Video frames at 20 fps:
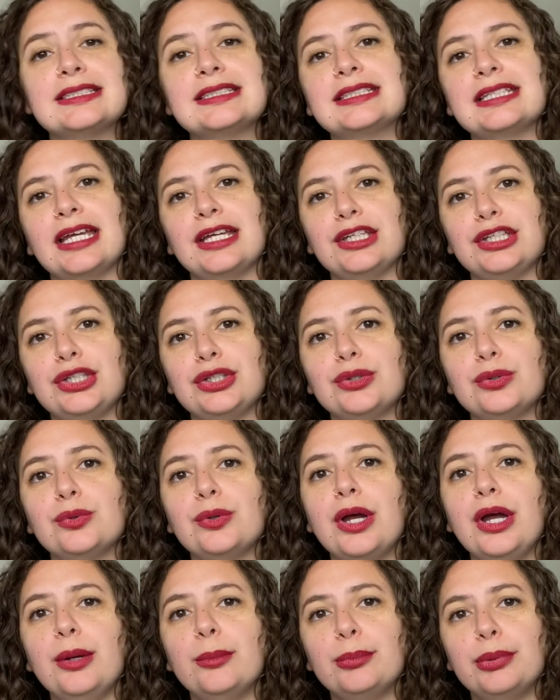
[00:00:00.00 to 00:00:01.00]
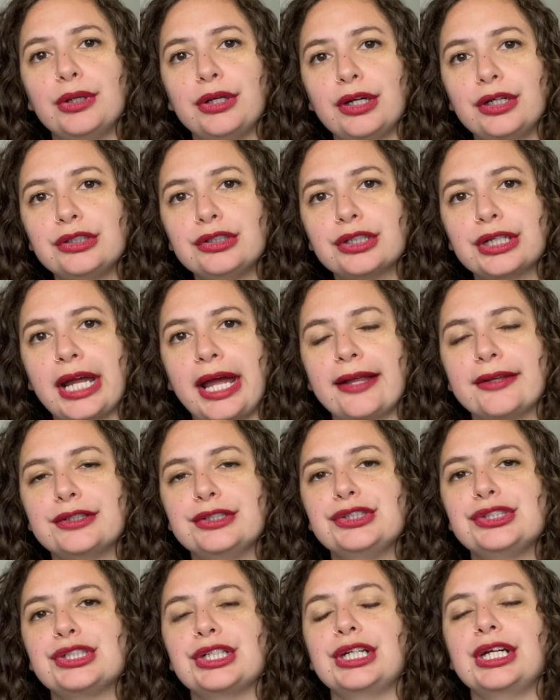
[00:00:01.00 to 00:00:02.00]
that you put on your
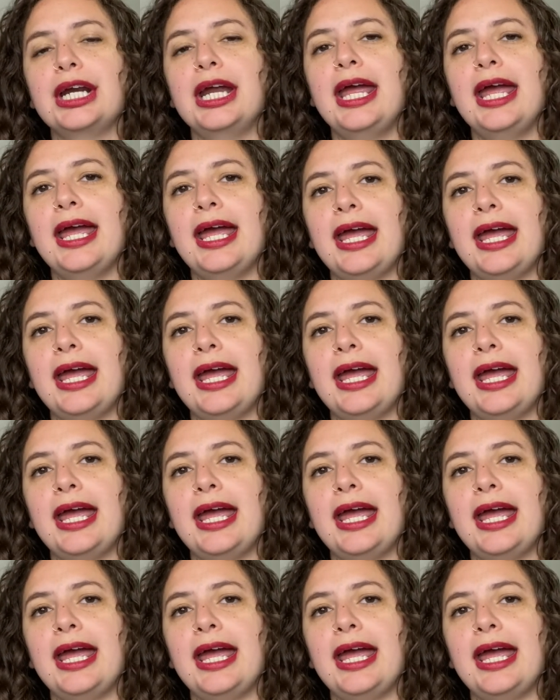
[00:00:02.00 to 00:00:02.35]
calendar